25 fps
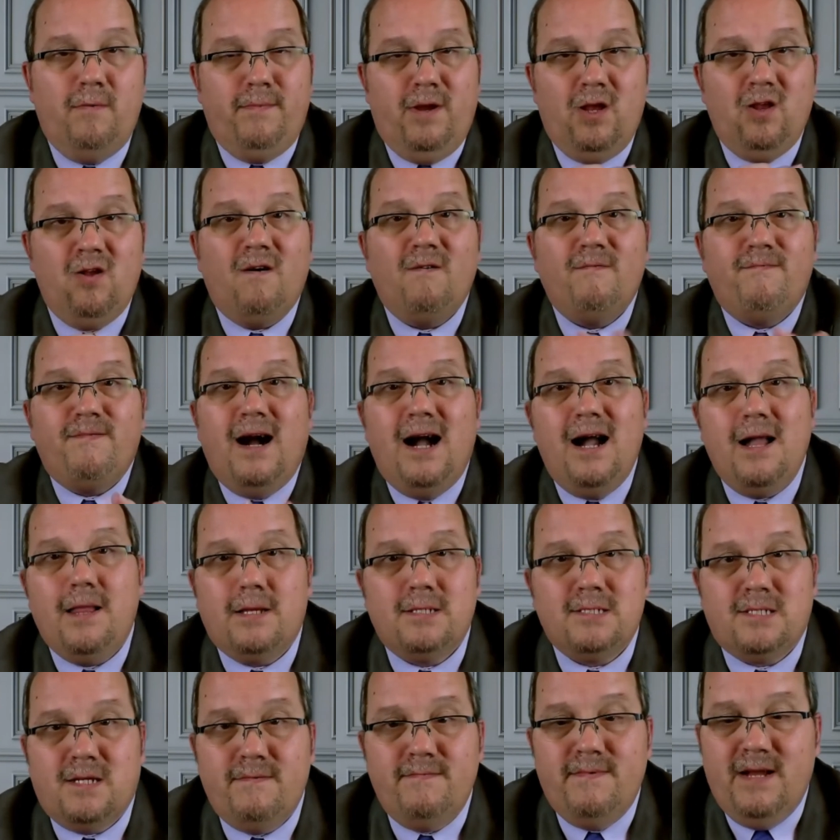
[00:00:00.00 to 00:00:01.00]
be no
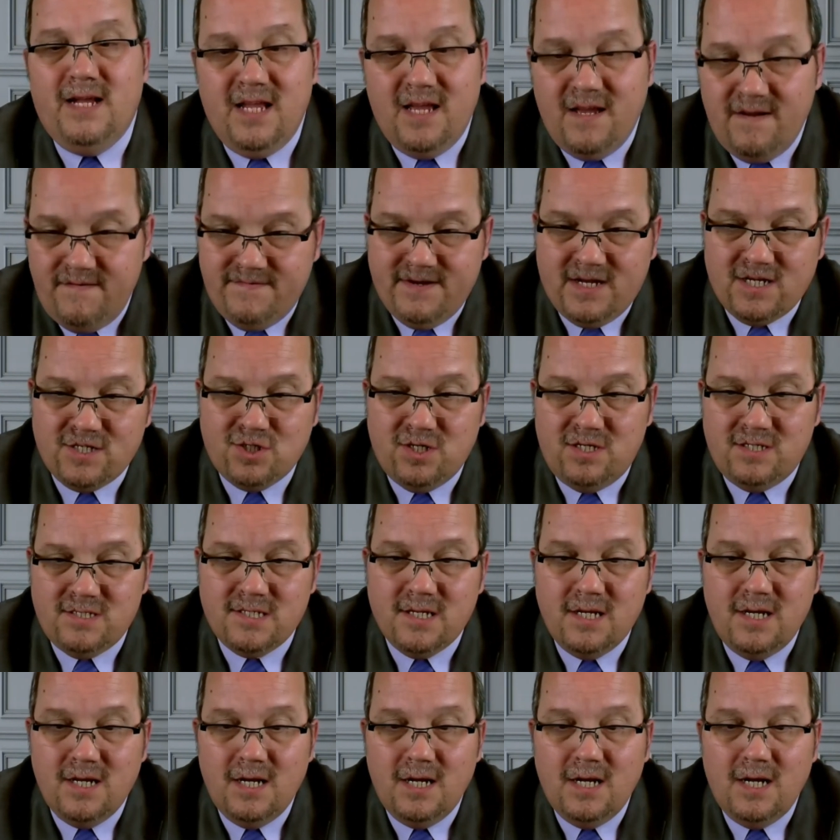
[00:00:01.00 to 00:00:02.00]
filings of any evictions
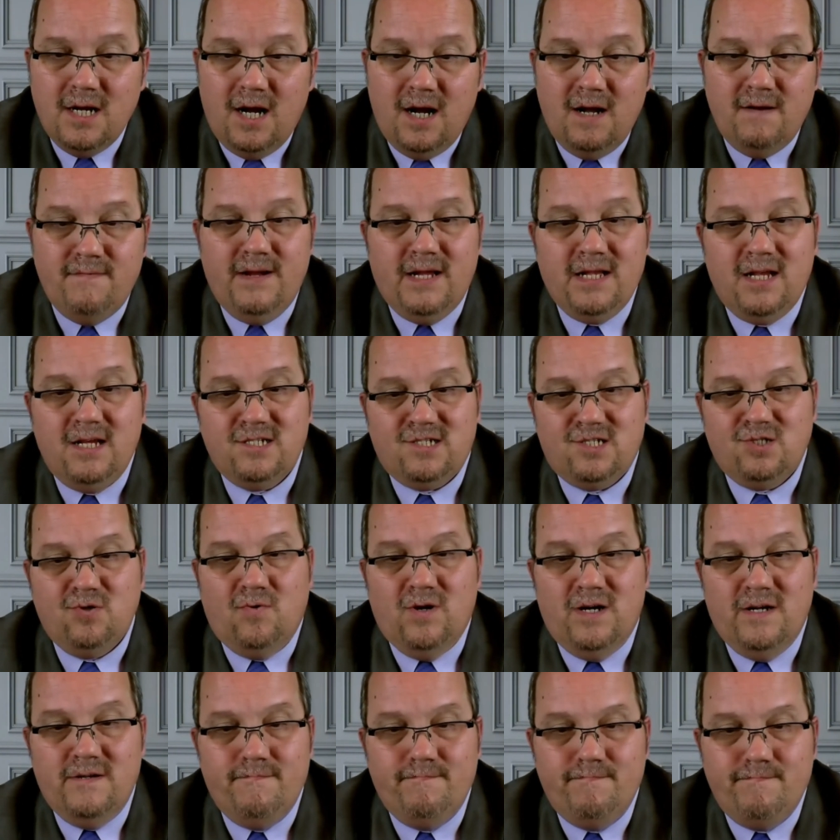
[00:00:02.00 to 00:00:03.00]
of any
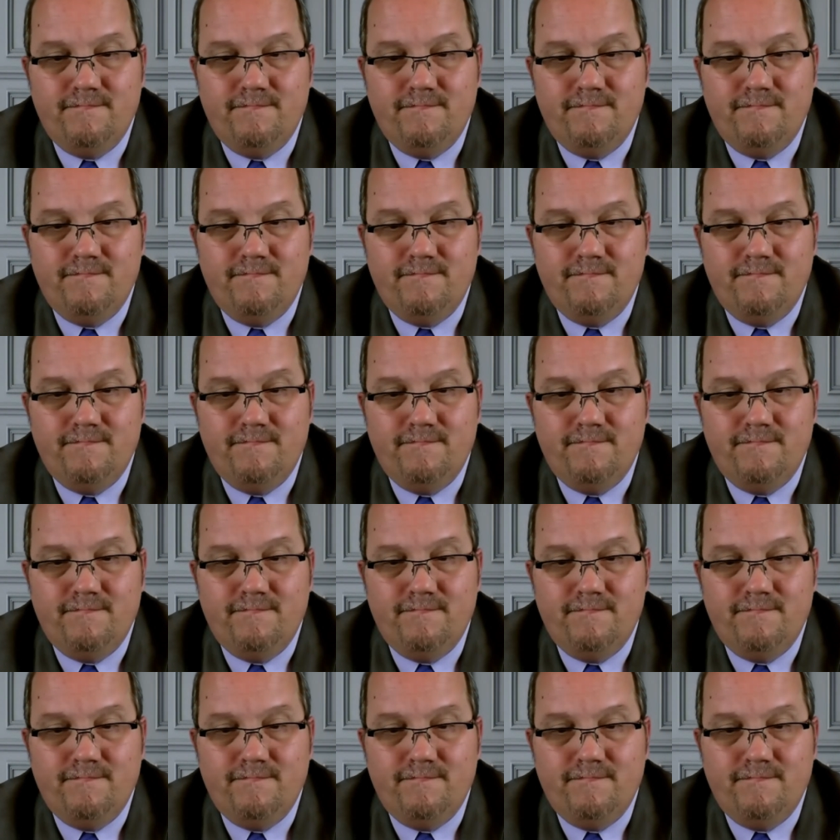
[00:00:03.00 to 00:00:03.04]
sort.